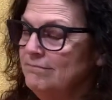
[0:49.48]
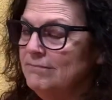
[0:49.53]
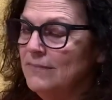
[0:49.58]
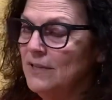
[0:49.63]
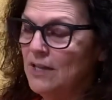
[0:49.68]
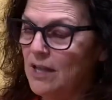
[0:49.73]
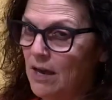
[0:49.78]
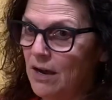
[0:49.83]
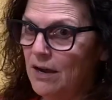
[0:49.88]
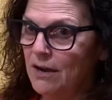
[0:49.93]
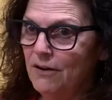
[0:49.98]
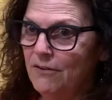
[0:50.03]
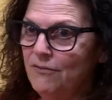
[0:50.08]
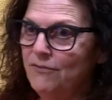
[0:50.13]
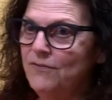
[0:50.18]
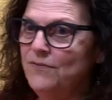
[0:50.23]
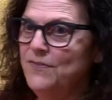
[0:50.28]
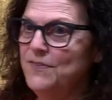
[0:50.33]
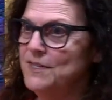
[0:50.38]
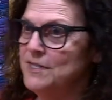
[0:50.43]
love
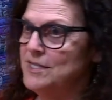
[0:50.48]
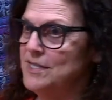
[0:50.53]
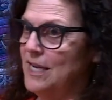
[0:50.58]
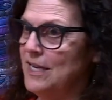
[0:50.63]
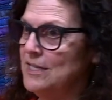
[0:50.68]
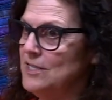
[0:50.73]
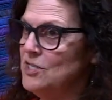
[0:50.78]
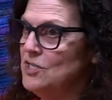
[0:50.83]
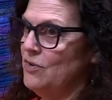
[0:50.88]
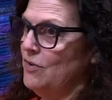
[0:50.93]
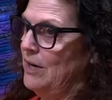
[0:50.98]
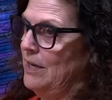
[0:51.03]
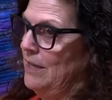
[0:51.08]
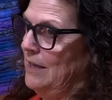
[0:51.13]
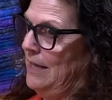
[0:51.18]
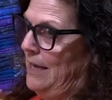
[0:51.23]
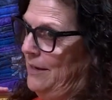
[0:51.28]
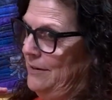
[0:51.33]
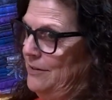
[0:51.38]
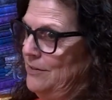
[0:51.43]
the Sanskrit
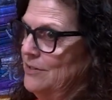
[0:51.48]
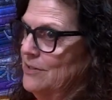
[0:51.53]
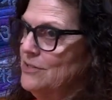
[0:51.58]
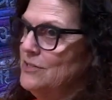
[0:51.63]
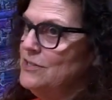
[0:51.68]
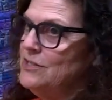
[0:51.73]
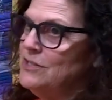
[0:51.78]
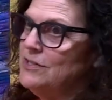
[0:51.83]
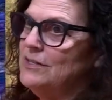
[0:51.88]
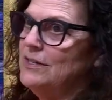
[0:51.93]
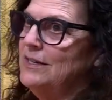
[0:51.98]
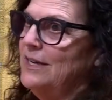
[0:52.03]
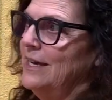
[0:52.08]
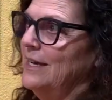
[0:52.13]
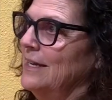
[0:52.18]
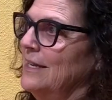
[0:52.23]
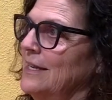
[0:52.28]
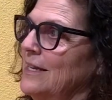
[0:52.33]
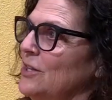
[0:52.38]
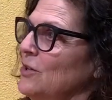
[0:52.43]
letters,
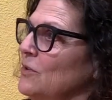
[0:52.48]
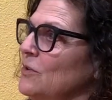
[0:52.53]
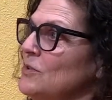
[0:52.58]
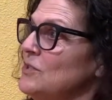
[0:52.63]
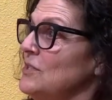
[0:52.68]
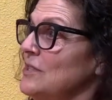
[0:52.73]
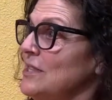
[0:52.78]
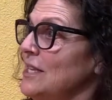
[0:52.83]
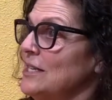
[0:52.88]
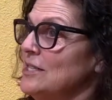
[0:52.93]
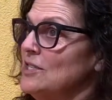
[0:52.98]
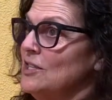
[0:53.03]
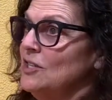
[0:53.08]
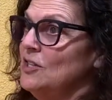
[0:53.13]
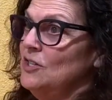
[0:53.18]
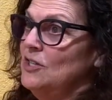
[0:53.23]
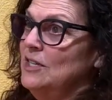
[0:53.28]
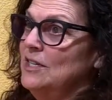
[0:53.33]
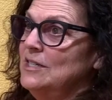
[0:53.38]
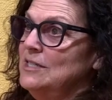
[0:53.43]
and that's a
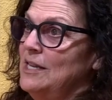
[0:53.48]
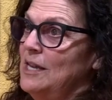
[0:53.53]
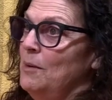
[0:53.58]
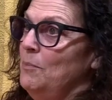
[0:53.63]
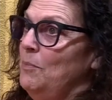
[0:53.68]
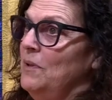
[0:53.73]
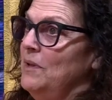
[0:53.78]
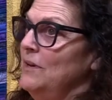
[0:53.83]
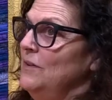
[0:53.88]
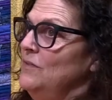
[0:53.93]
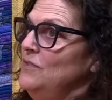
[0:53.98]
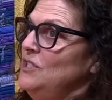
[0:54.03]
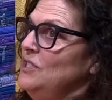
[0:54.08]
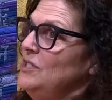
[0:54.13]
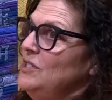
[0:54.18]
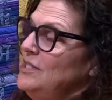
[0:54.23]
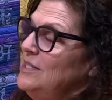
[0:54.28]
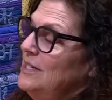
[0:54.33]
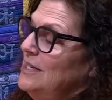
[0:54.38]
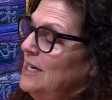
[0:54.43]
good example of
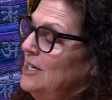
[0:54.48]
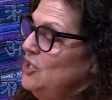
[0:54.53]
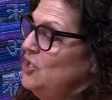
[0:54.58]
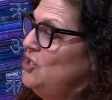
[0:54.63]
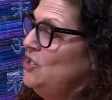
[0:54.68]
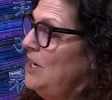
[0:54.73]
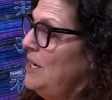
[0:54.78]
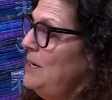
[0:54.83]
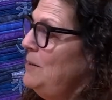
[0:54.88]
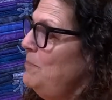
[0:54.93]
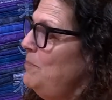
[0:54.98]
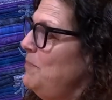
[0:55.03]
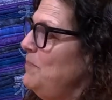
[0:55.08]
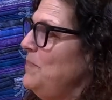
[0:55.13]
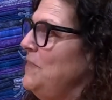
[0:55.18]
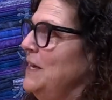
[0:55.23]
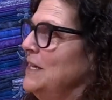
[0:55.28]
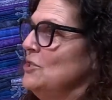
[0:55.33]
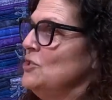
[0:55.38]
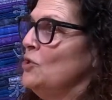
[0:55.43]
just a shape
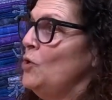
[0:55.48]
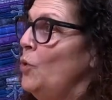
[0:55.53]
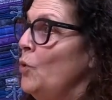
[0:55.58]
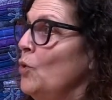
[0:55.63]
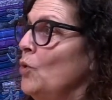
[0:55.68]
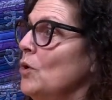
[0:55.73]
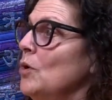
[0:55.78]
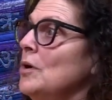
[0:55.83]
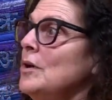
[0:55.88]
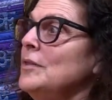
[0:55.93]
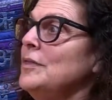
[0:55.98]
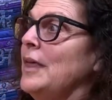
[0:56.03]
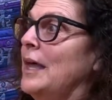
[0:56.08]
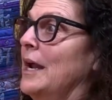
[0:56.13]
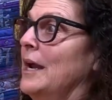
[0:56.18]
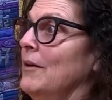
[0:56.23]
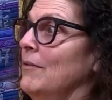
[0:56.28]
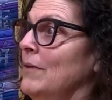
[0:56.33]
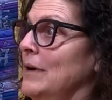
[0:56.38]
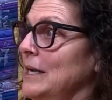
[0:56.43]
that's cool that
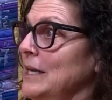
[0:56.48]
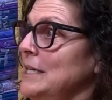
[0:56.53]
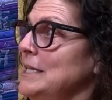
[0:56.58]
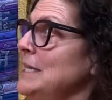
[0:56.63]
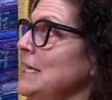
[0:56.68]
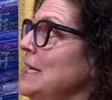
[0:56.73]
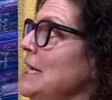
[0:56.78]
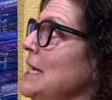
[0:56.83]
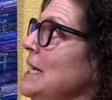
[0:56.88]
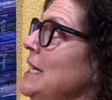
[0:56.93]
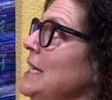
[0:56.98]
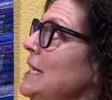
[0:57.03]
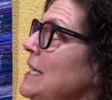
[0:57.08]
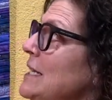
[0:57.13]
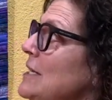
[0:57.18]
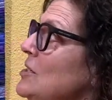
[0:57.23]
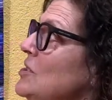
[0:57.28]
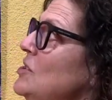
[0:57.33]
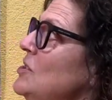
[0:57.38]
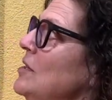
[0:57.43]
I wanted to get
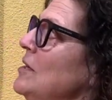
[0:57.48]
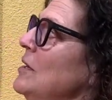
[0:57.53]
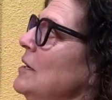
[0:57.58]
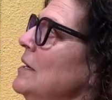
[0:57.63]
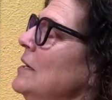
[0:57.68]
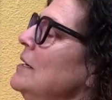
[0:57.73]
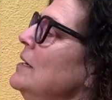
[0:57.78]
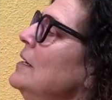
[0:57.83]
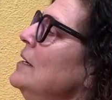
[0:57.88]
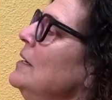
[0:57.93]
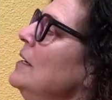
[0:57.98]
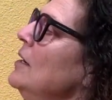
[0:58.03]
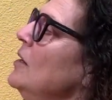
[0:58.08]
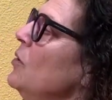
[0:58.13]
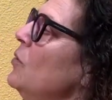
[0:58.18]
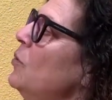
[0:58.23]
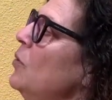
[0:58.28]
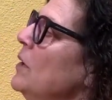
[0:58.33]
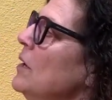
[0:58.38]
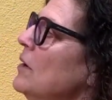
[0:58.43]
into the
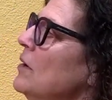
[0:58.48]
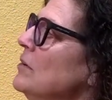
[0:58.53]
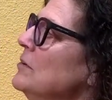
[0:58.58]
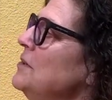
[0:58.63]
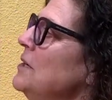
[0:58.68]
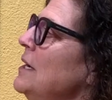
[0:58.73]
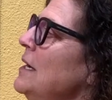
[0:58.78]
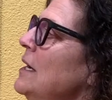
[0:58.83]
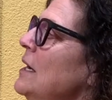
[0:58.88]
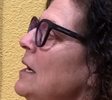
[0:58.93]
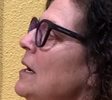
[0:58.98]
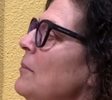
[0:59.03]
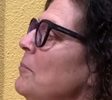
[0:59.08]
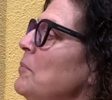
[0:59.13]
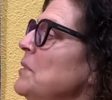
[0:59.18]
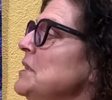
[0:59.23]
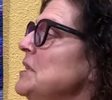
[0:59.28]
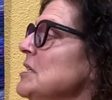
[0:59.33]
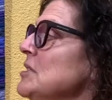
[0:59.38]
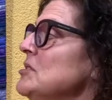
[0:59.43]
quilt.
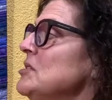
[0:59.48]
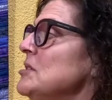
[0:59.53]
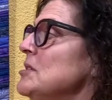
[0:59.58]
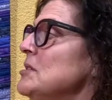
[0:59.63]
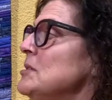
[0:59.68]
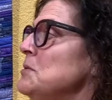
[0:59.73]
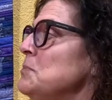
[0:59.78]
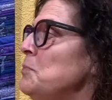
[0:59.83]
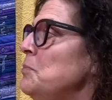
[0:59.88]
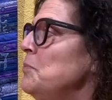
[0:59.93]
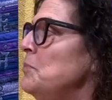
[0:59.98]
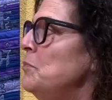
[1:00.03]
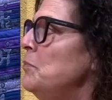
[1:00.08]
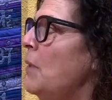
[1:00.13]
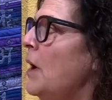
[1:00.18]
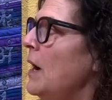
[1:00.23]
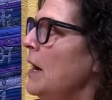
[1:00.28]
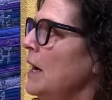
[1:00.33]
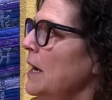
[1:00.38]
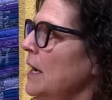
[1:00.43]
But this is
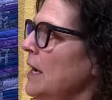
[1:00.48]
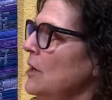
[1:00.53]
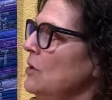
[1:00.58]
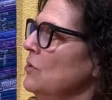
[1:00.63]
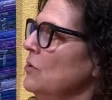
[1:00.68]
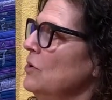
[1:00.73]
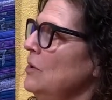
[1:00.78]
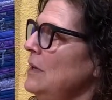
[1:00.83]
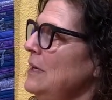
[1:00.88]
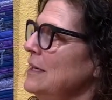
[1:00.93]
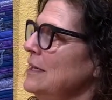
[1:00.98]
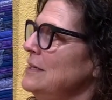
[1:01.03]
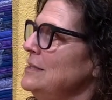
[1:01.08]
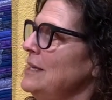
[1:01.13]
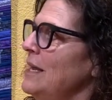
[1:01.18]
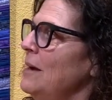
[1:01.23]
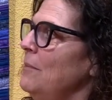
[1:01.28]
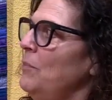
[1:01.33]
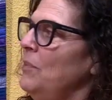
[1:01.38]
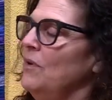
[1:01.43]
an early
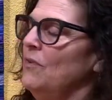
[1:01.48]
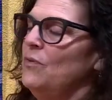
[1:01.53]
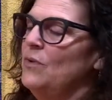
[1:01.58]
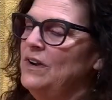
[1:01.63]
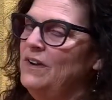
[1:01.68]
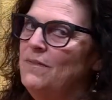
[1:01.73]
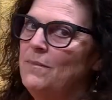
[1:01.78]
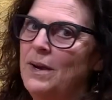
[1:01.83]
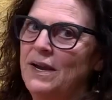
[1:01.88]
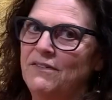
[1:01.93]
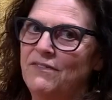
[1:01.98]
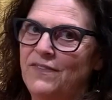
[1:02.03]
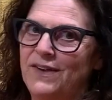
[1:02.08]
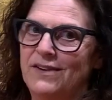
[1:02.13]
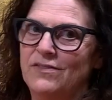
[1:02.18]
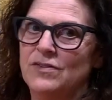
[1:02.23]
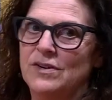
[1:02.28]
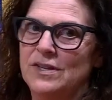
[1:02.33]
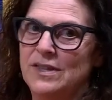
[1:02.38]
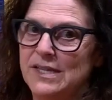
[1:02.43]
example of one of my
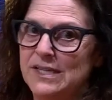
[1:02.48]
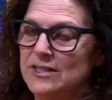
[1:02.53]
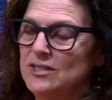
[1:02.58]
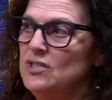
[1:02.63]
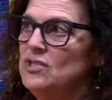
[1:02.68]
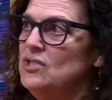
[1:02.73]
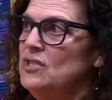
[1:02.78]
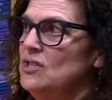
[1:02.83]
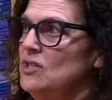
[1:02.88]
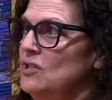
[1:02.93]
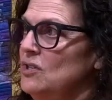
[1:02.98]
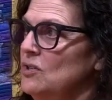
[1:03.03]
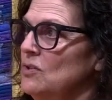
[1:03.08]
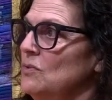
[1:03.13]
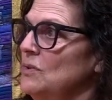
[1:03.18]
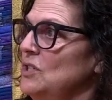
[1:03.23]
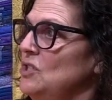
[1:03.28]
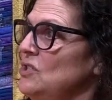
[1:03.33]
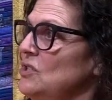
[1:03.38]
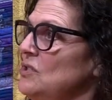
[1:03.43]
favorite things to do,
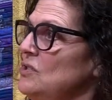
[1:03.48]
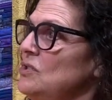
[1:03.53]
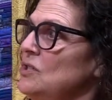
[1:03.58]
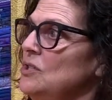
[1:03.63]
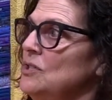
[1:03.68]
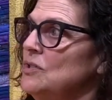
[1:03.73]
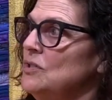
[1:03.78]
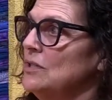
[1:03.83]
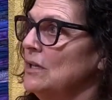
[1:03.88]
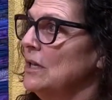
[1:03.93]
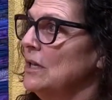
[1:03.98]
which is to use a